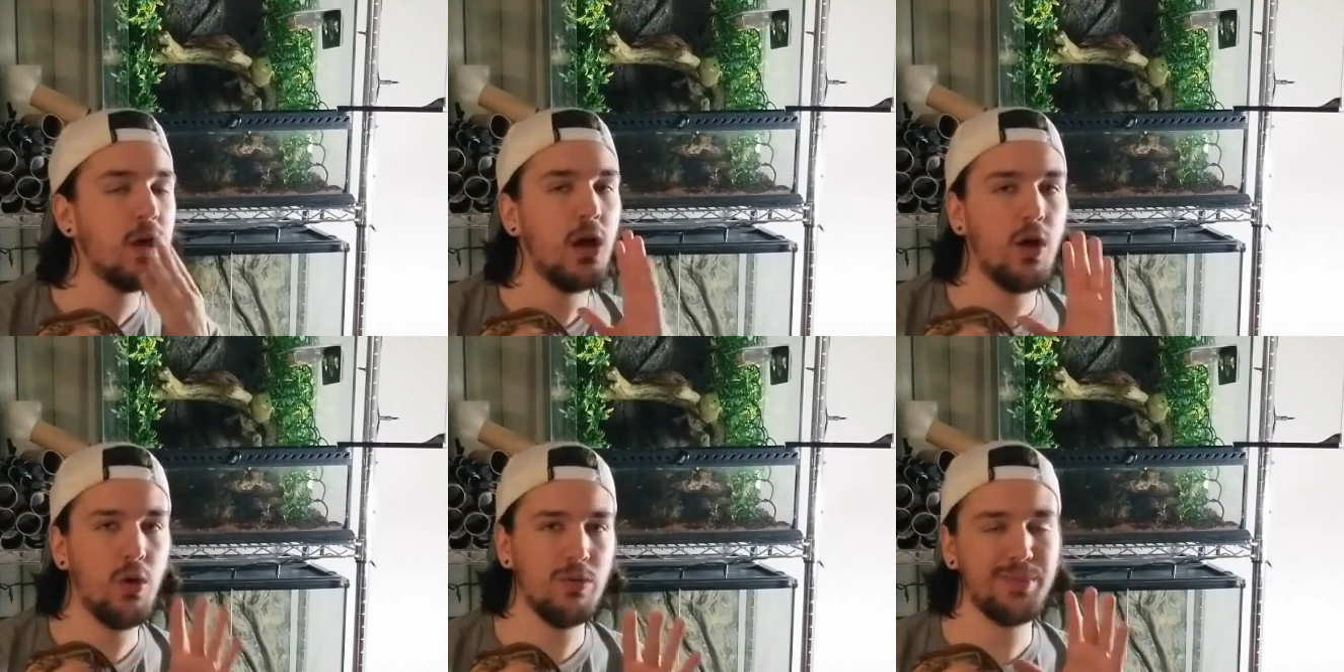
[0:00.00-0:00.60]

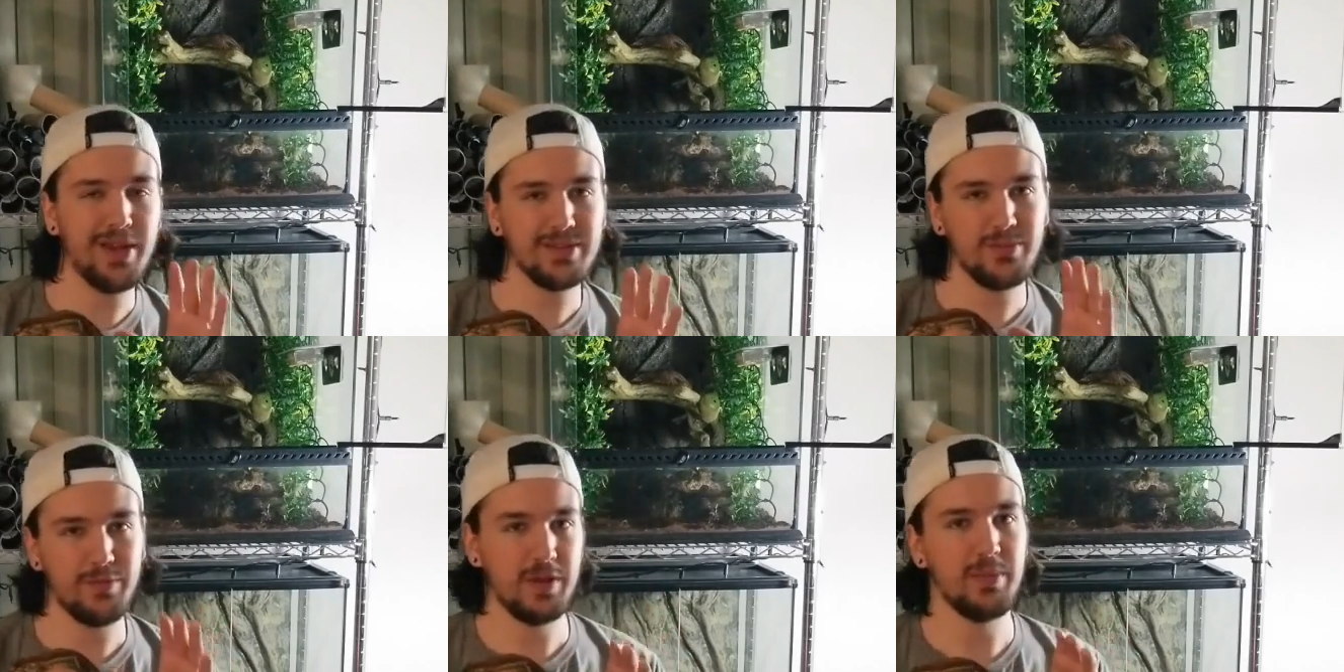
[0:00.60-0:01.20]
hold back some
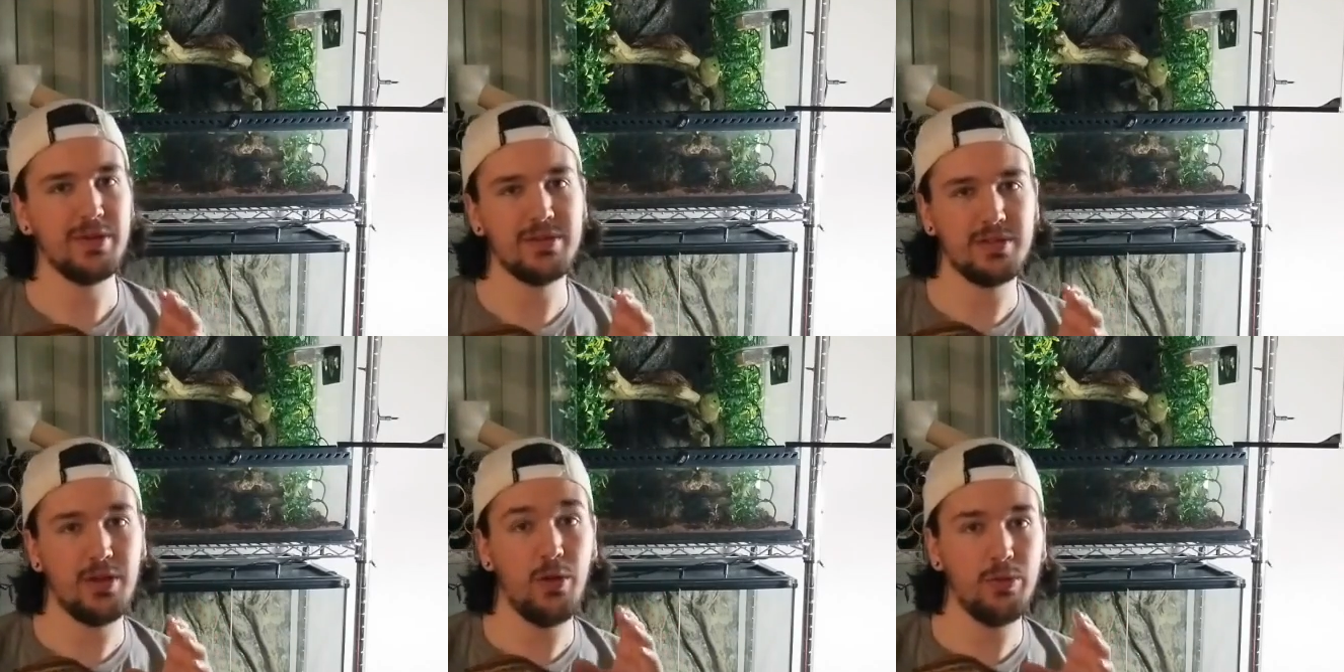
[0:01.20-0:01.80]
females.
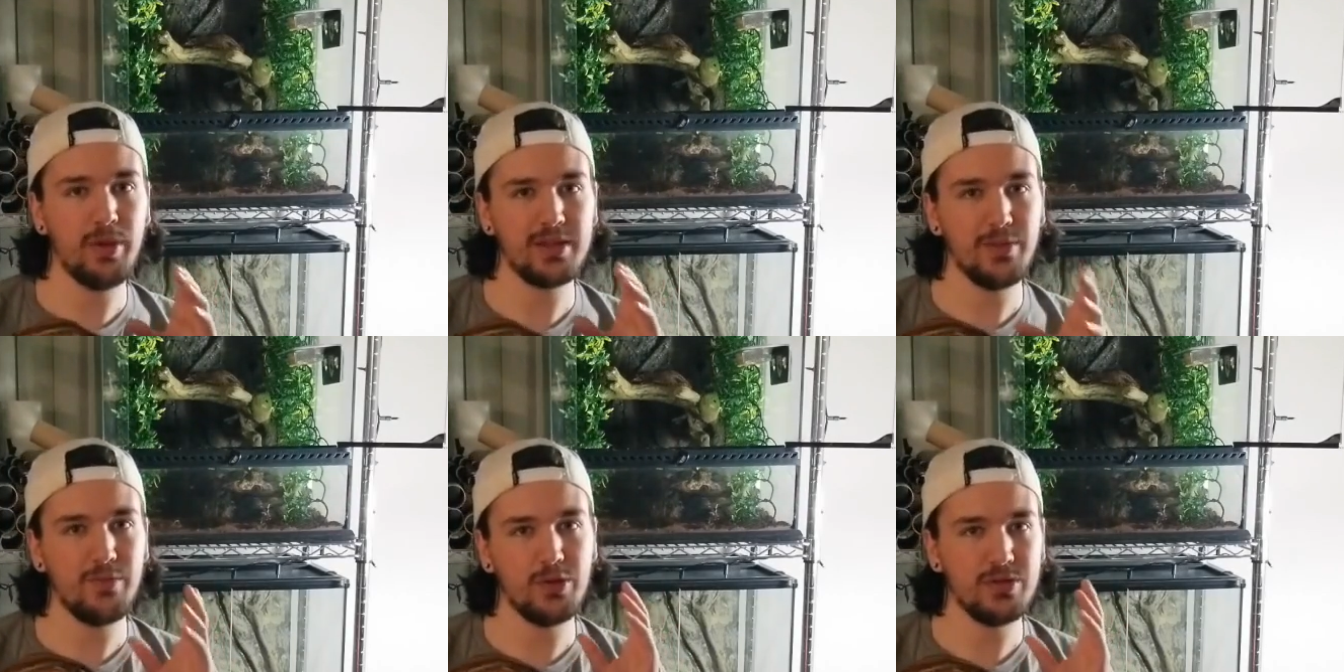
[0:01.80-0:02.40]
I'll hold back the
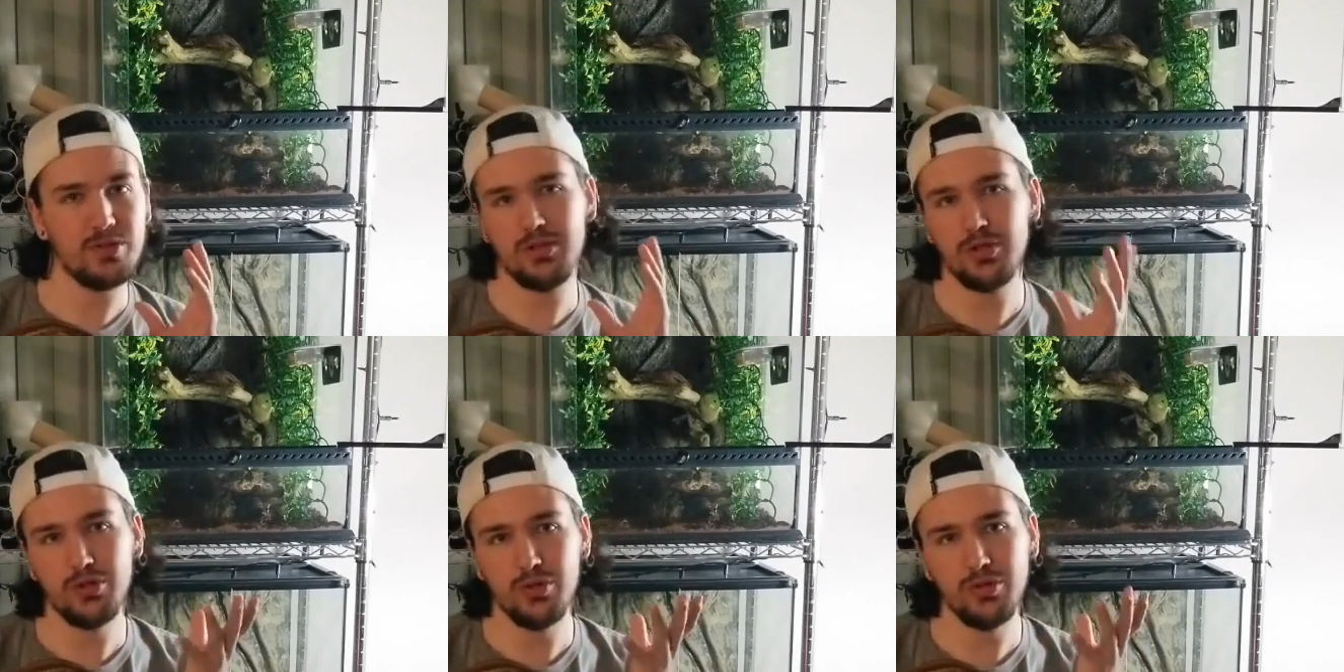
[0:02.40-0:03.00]
first
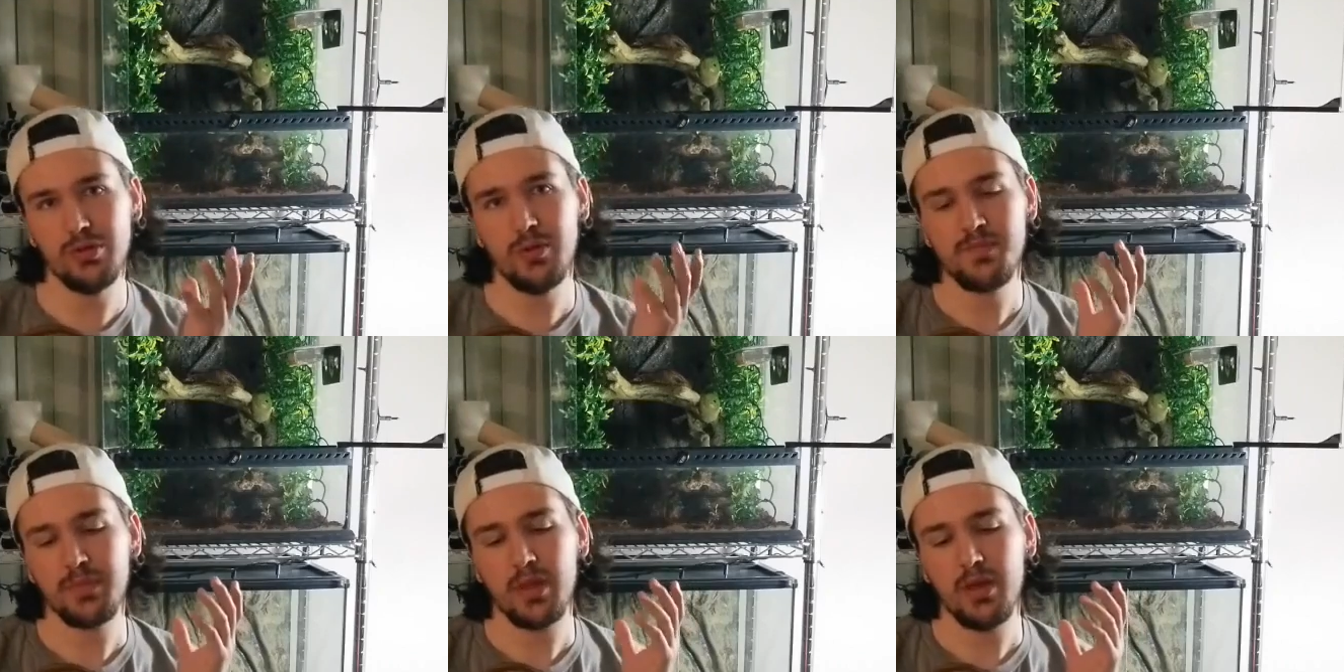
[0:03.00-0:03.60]
2
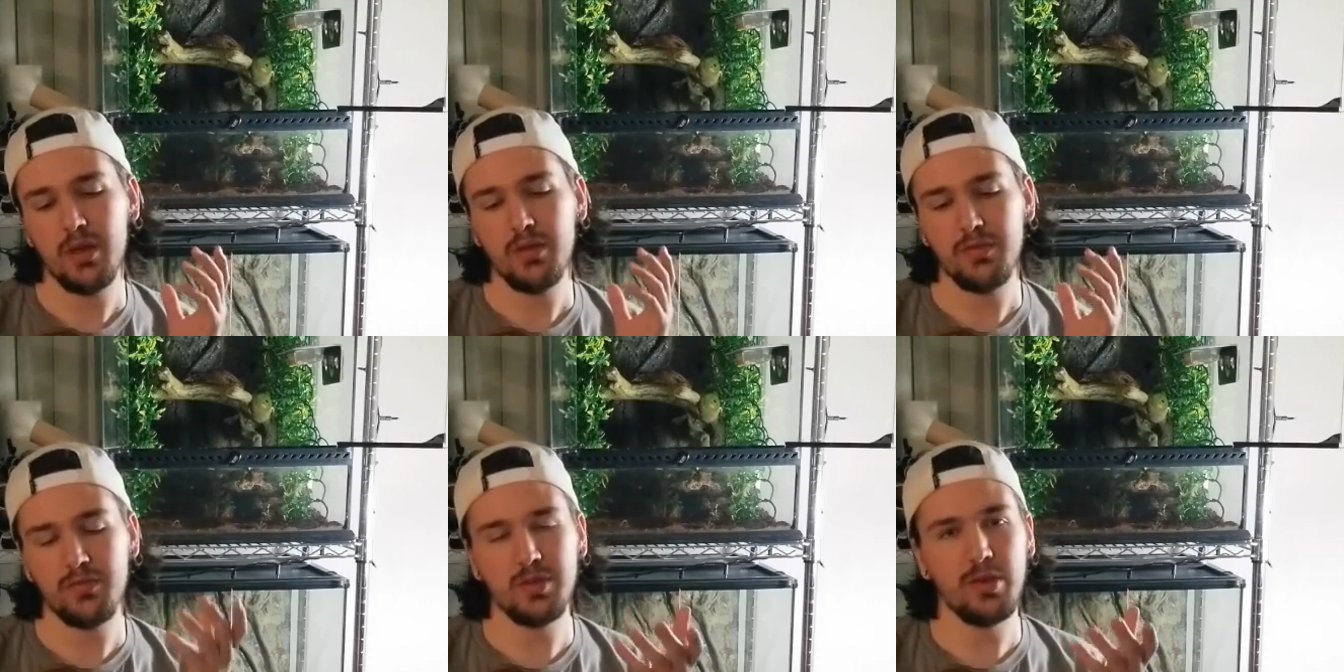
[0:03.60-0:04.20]

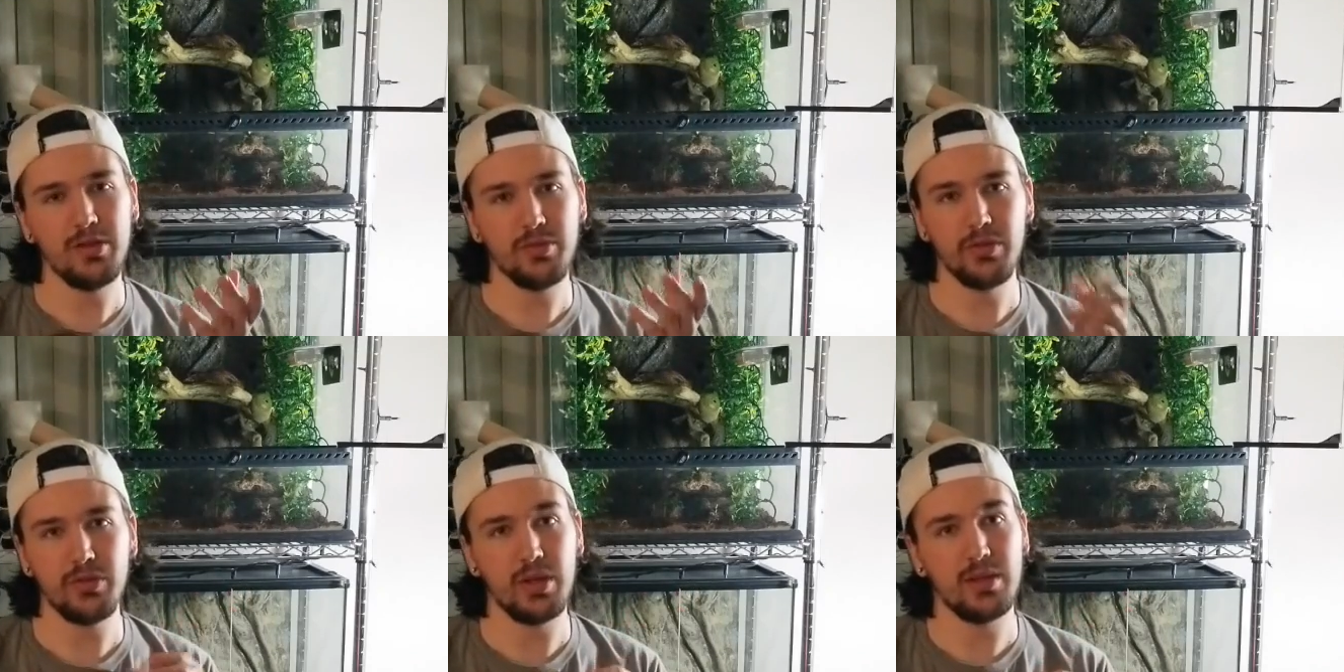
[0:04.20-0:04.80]
females
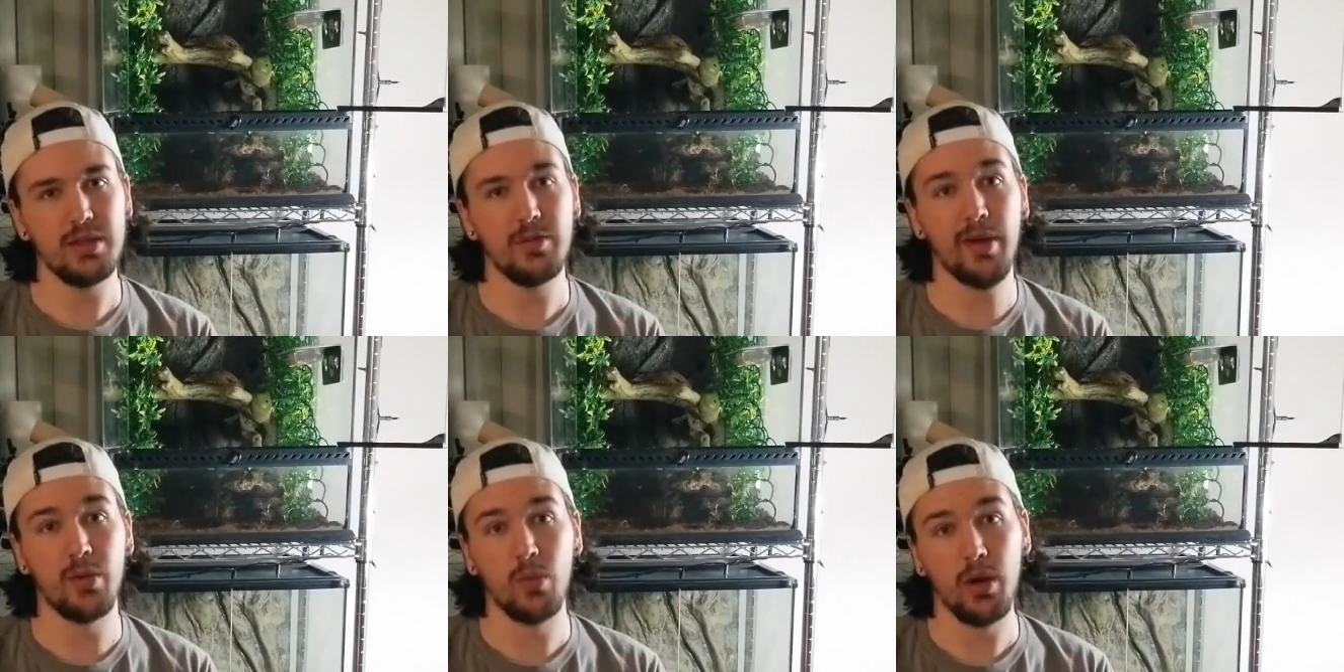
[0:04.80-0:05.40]
most likely, no
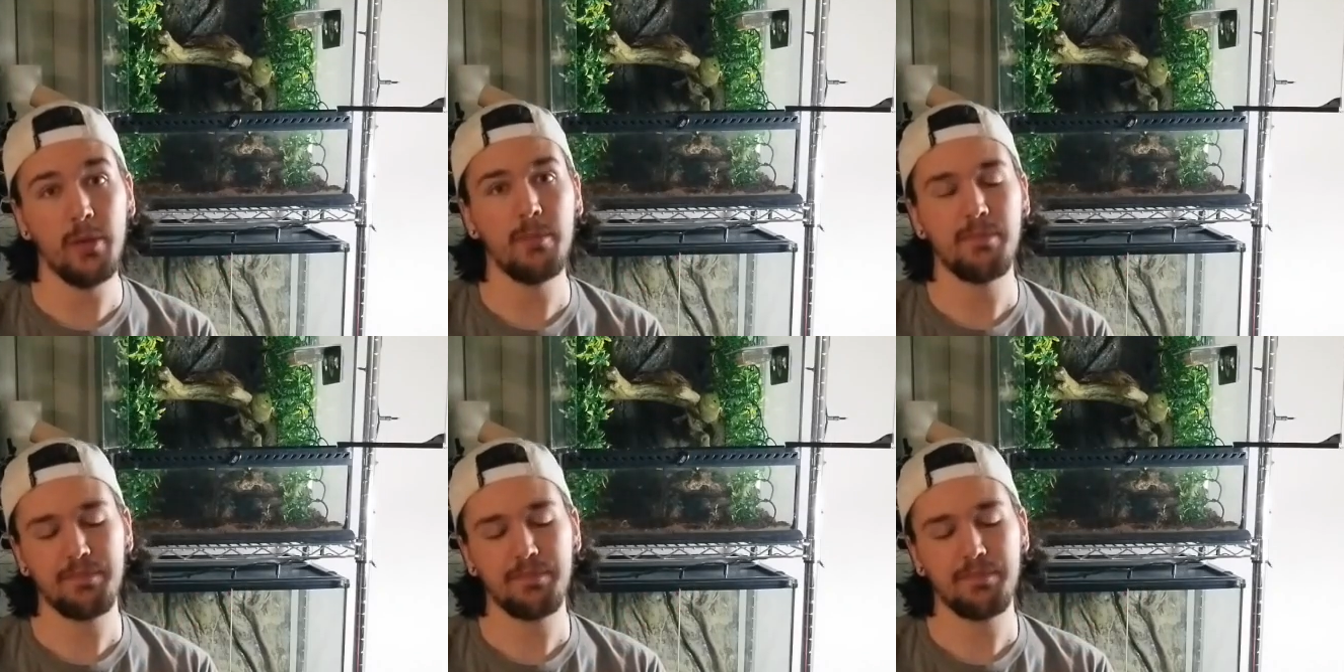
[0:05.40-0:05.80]
matter what.